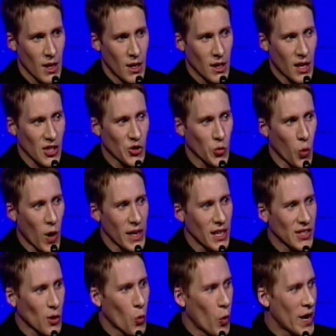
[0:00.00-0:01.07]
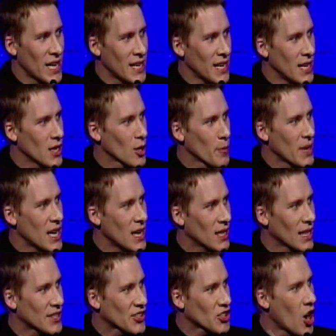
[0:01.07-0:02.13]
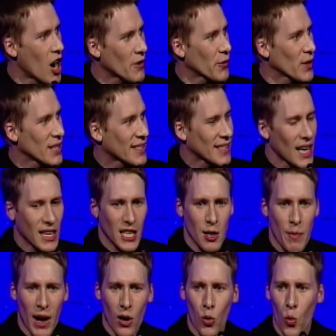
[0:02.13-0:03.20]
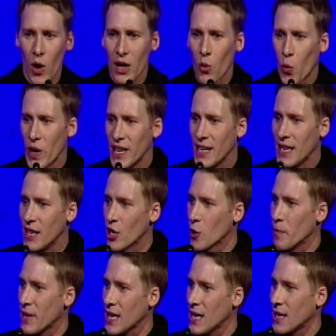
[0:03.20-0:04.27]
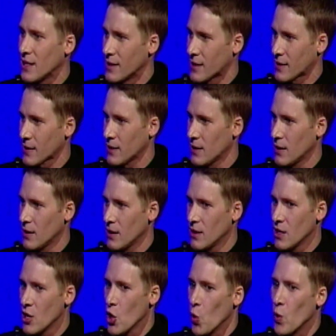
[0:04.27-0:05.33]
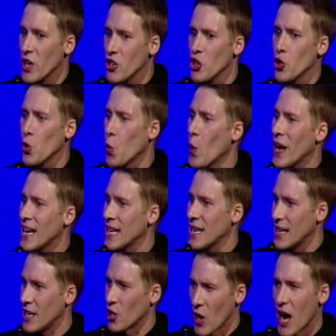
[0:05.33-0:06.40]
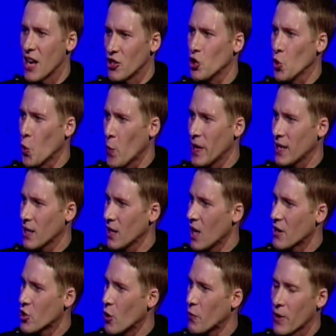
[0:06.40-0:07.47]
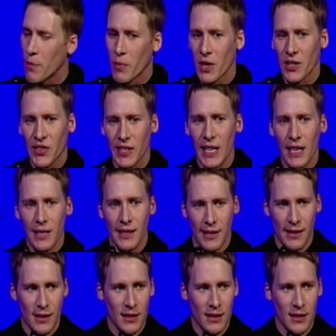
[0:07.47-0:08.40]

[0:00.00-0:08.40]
Because what does a win here mean? Let's talk for a second about what a win here means. When you win here, and you will on November 6th,